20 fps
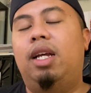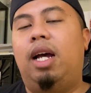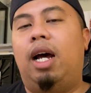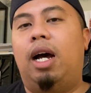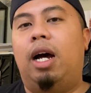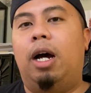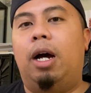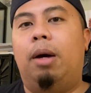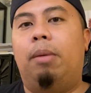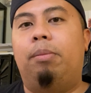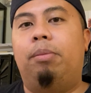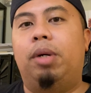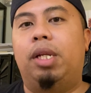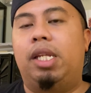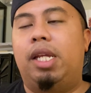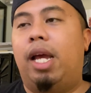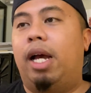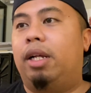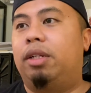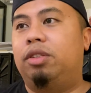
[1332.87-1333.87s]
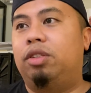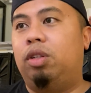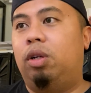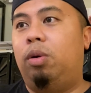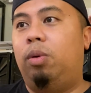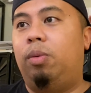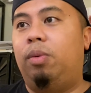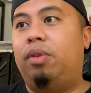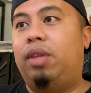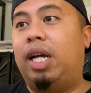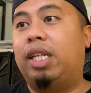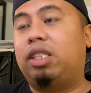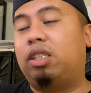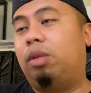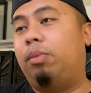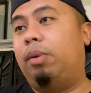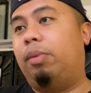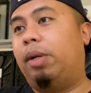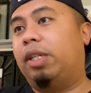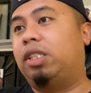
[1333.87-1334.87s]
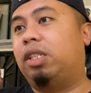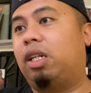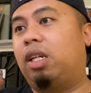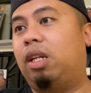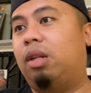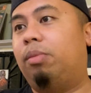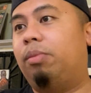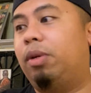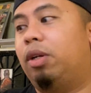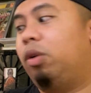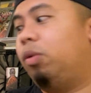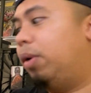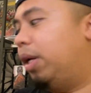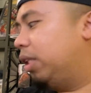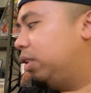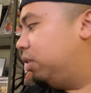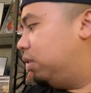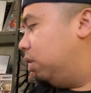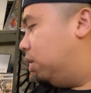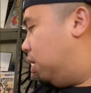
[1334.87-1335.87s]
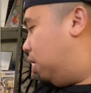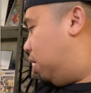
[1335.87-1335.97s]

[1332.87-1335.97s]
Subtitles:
But yeah, so that's going to be my second Middle West.